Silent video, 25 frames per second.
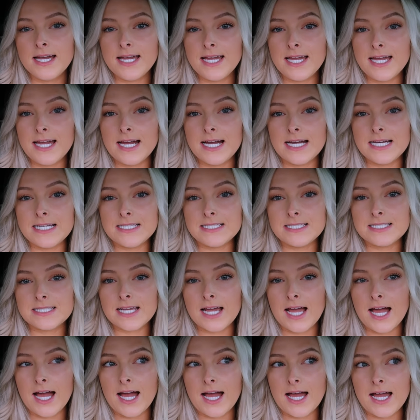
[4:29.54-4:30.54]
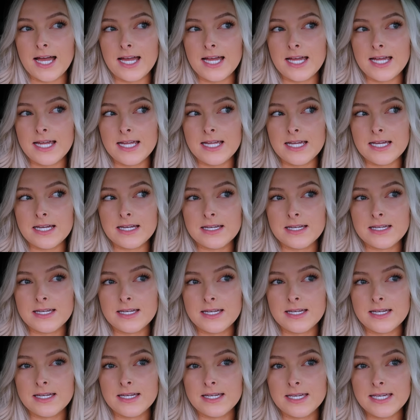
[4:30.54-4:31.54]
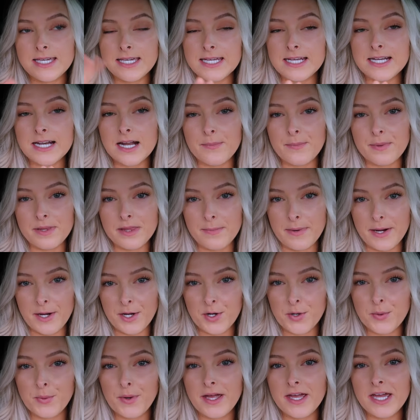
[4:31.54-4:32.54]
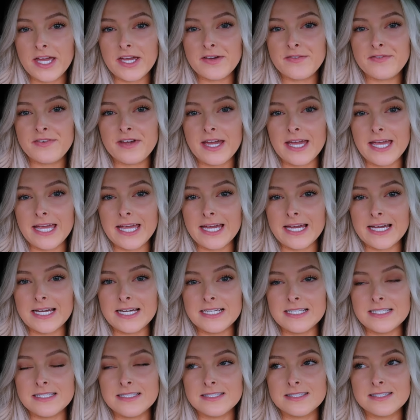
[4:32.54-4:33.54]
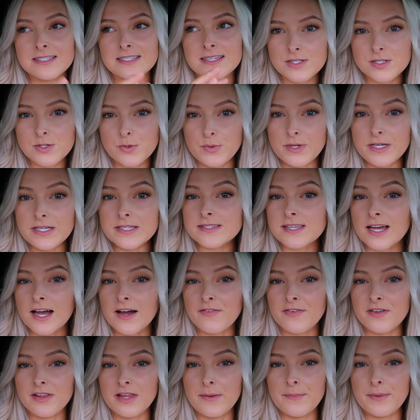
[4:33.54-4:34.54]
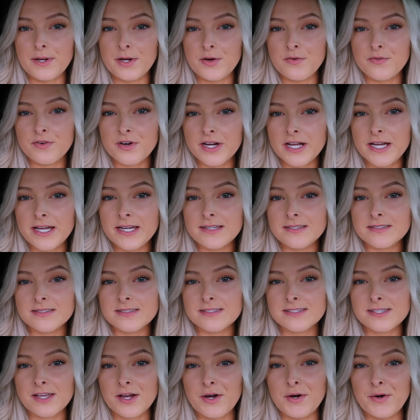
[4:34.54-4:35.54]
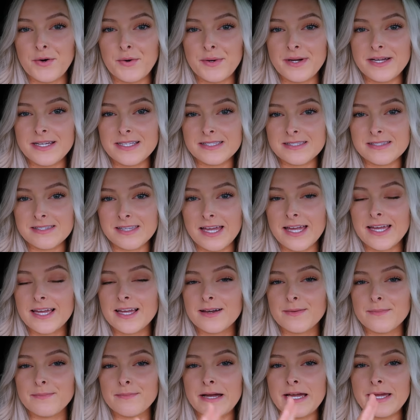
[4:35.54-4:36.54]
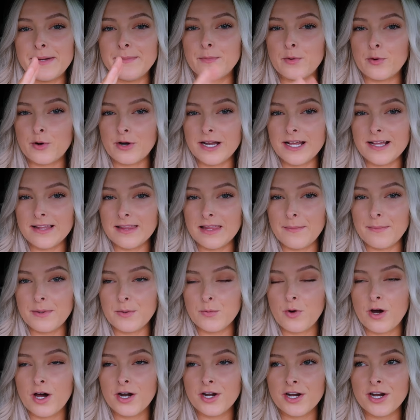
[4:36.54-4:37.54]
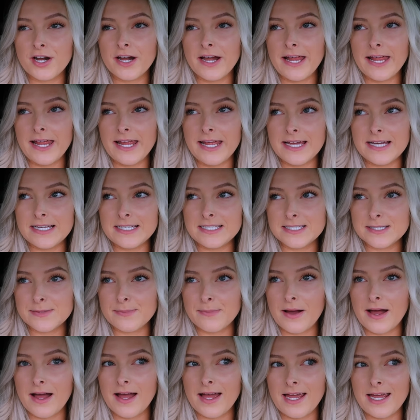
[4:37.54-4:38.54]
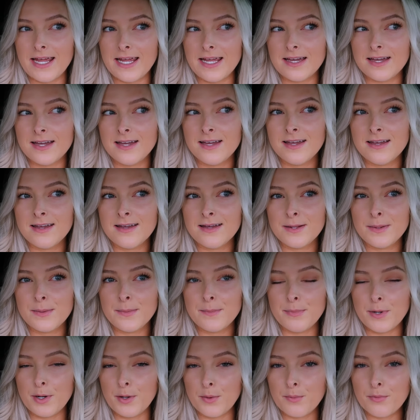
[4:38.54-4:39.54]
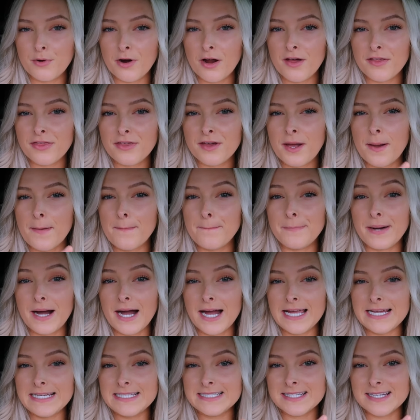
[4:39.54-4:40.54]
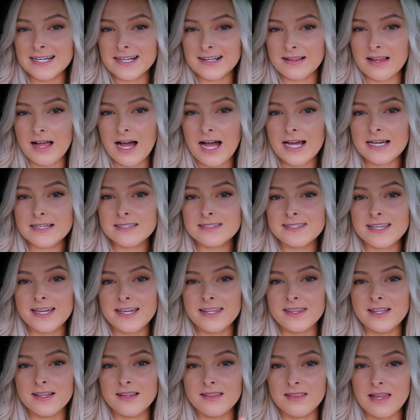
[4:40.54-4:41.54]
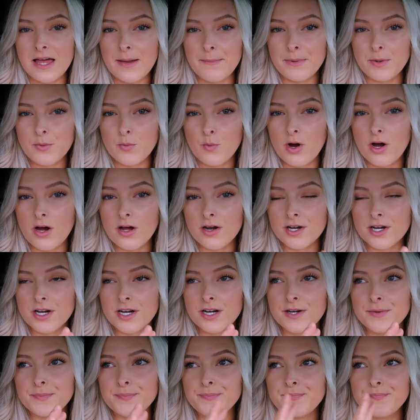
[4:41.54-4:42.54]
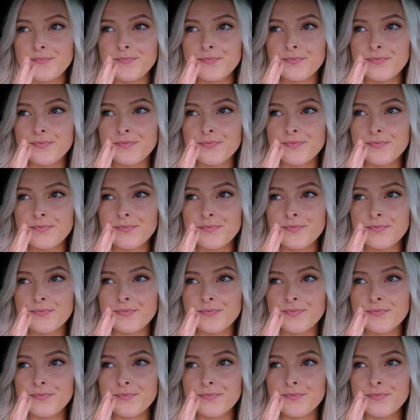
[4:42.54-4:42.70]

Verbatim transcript: and I heat it up in the microwave and squeeze half a lemon over it. So it's like my morning lemon water and my bone broth combined in a glass and the lemon water